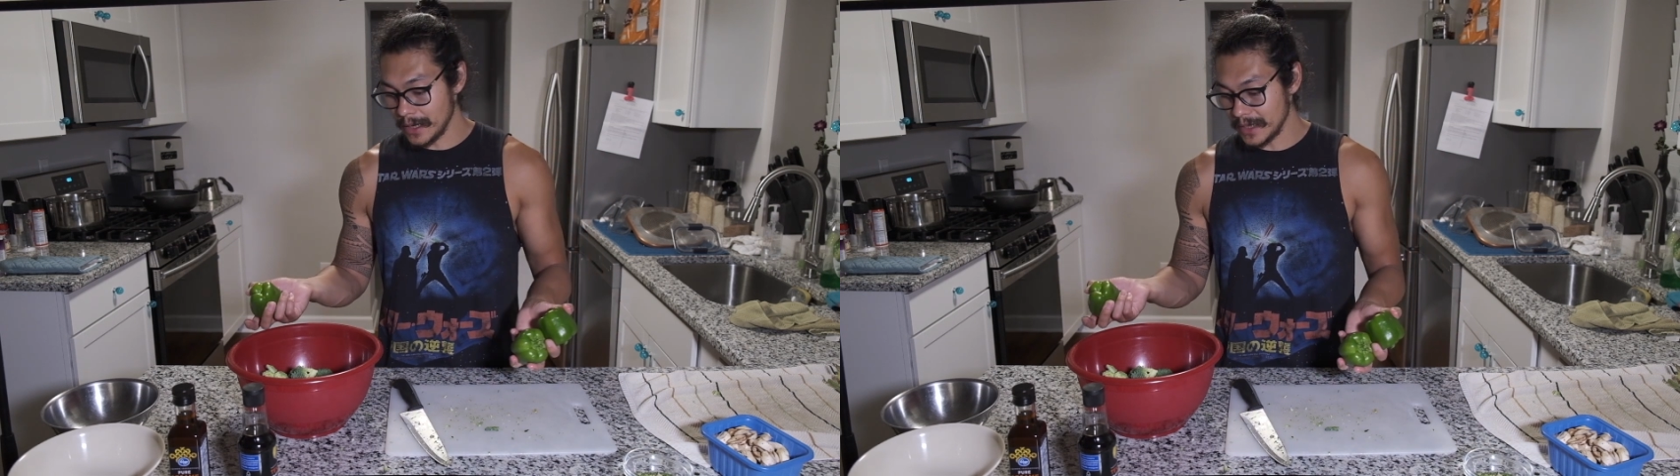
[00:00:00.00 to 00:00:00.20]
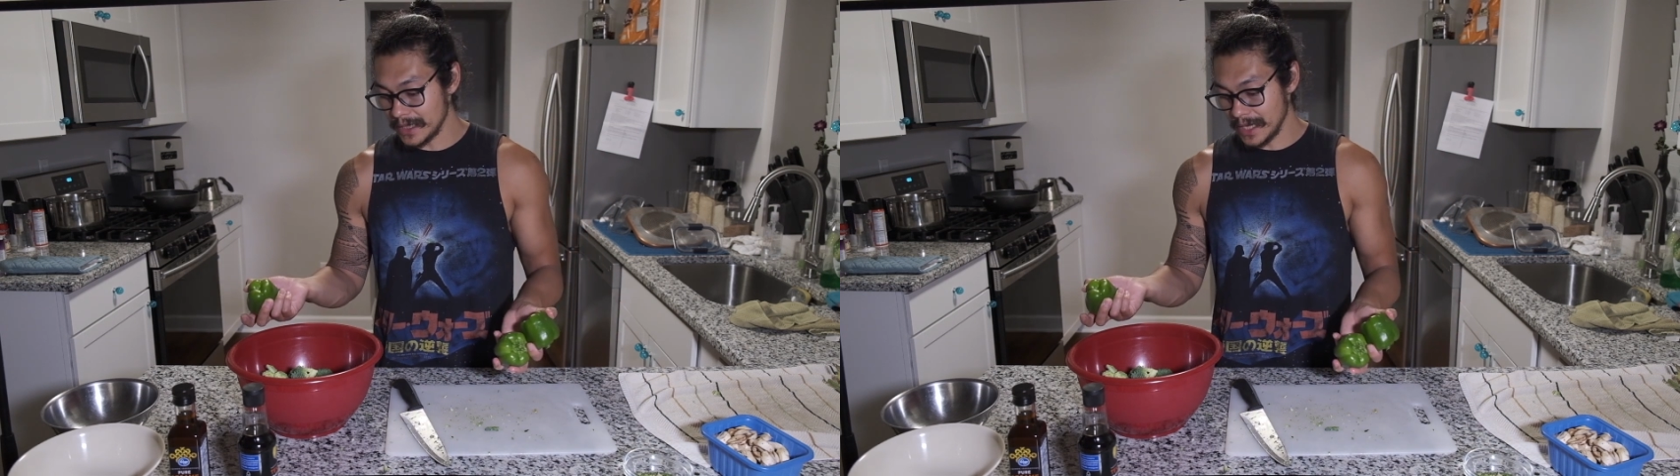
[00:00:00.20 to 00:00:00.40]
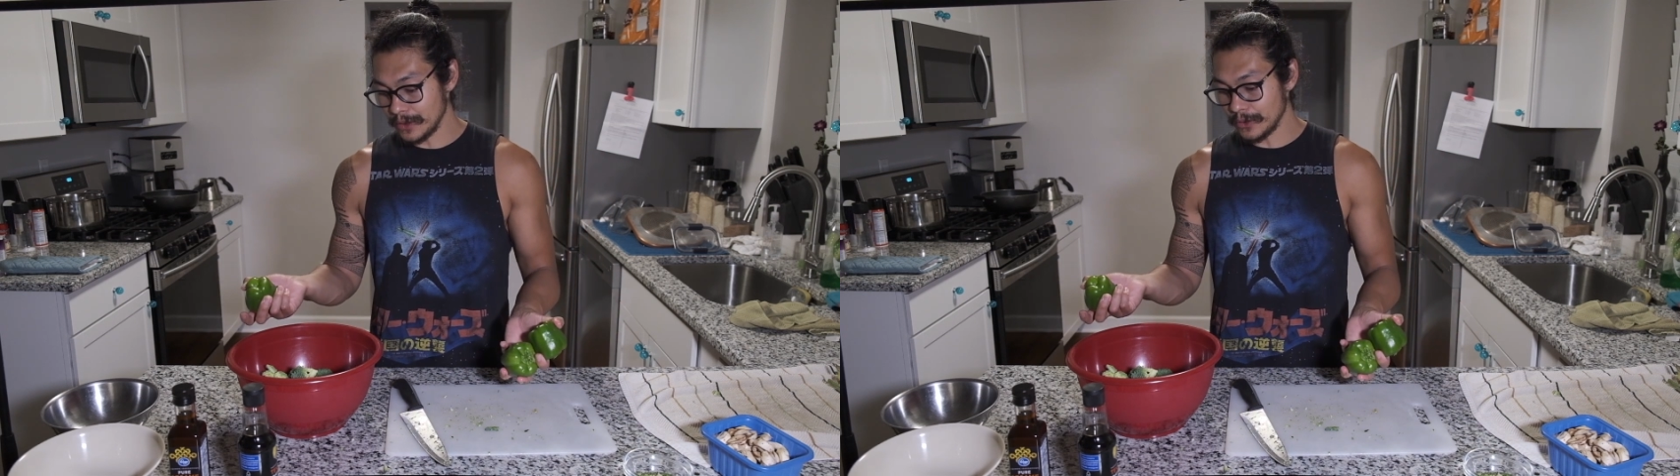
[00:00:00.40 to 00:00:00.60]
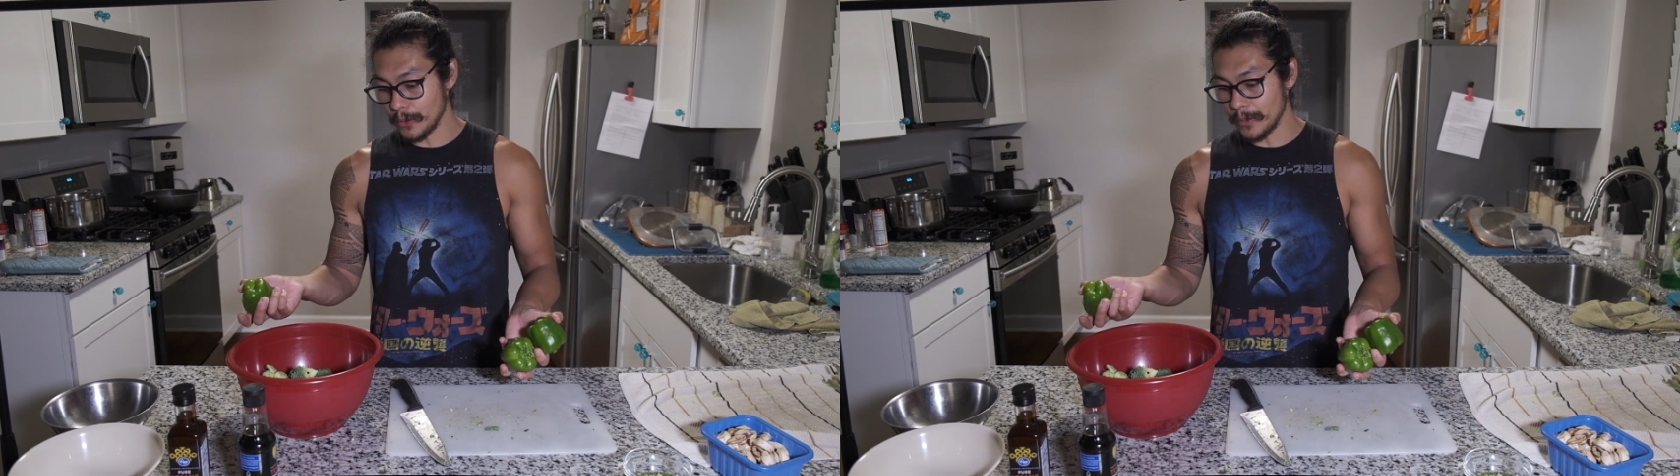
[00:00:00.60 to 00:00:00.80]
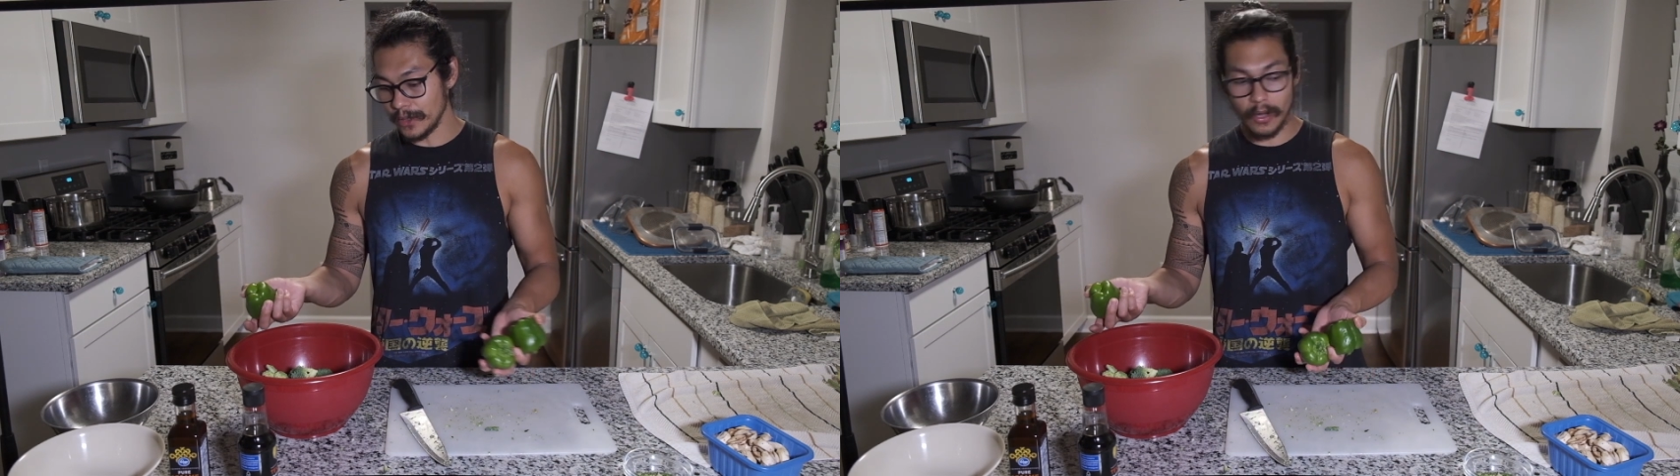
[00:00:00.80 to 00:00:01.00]
They take a little
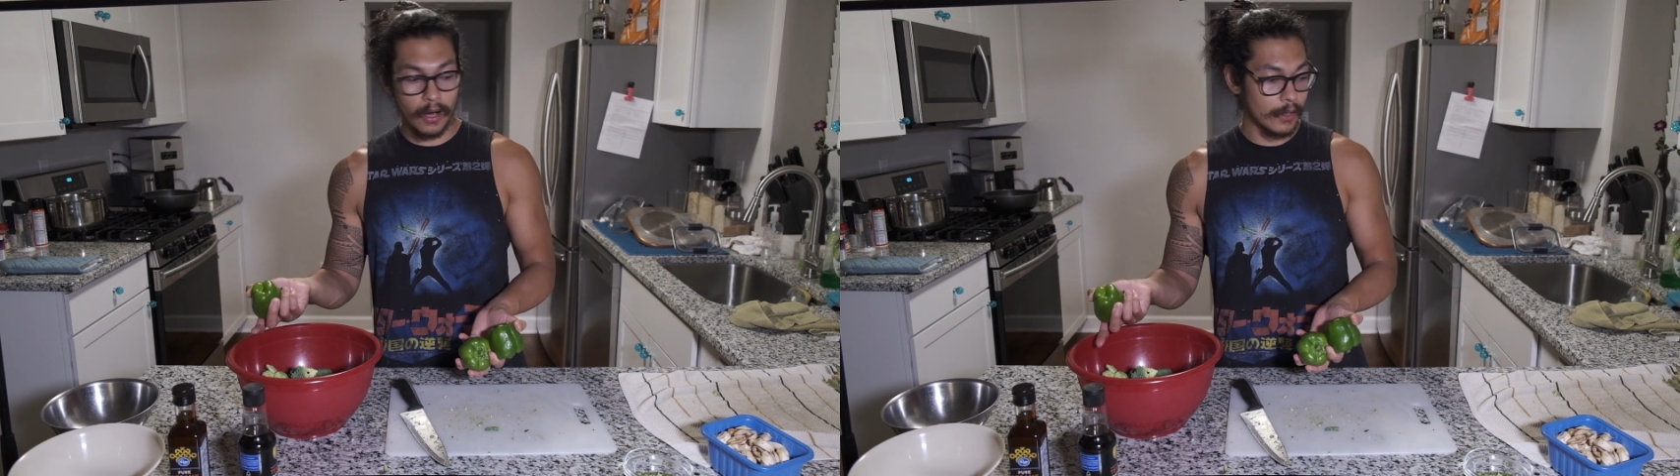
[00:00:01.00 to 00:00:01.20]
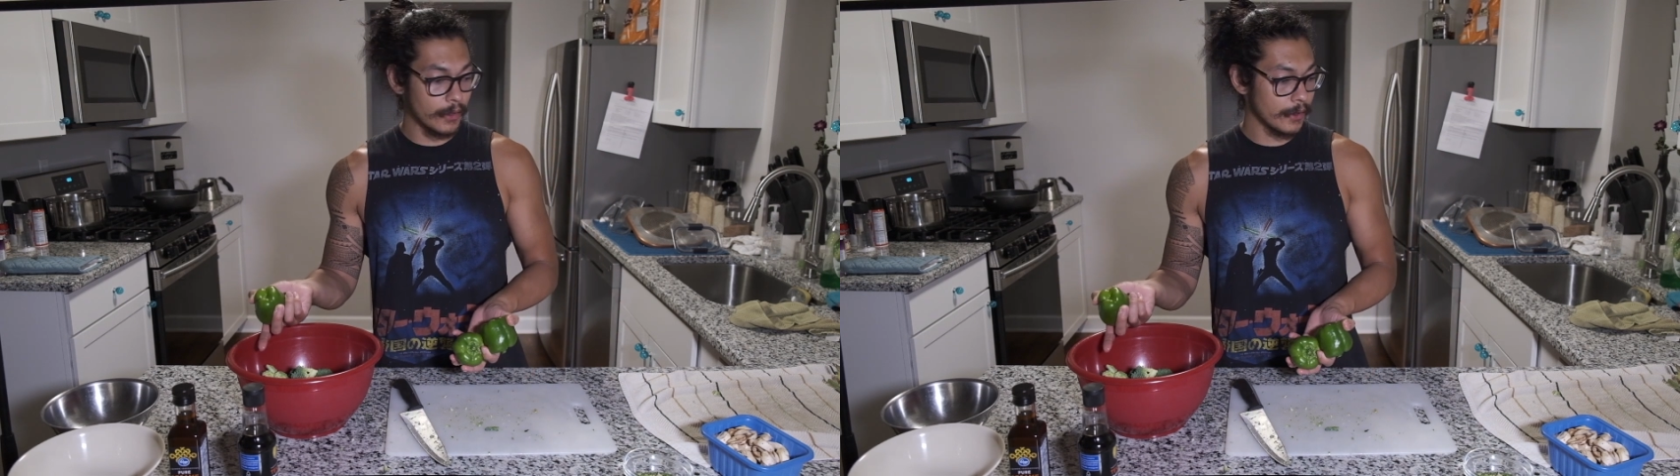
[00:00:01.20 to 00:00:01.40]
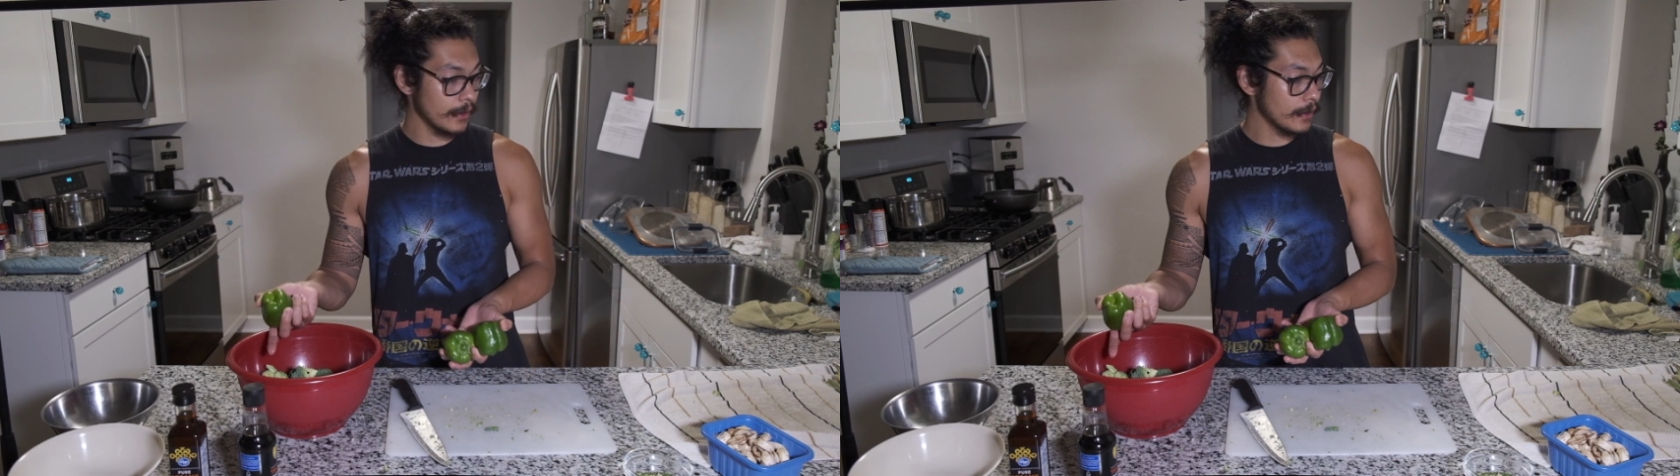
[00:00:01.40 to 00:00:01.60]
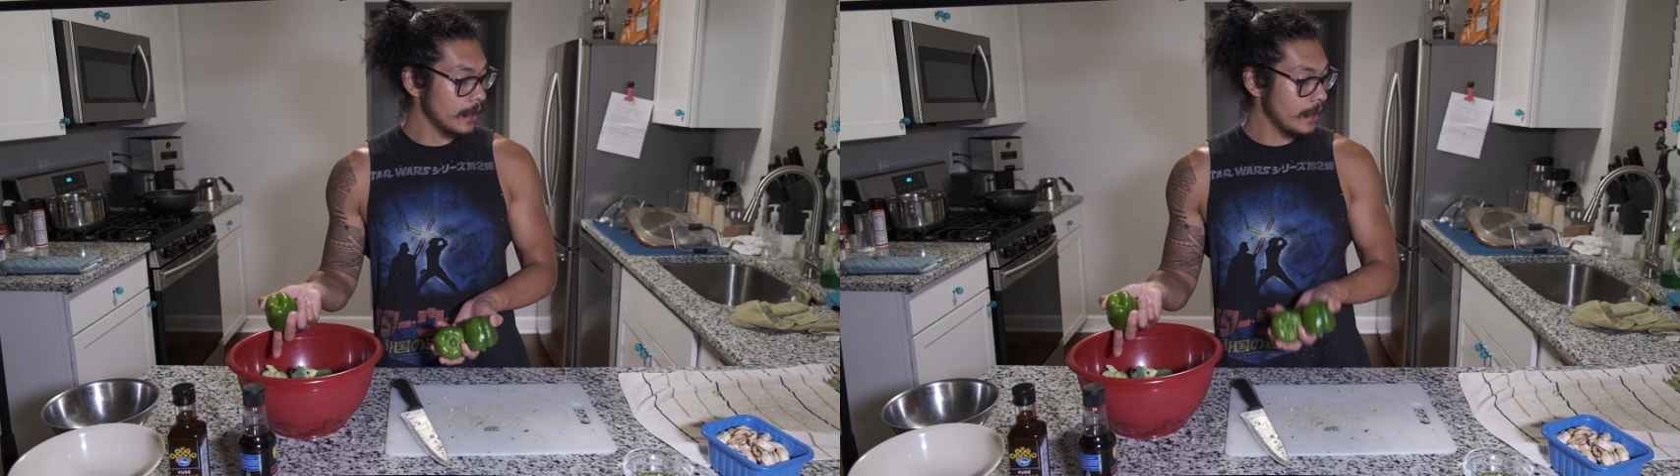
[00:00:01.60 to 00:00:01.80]
bit longer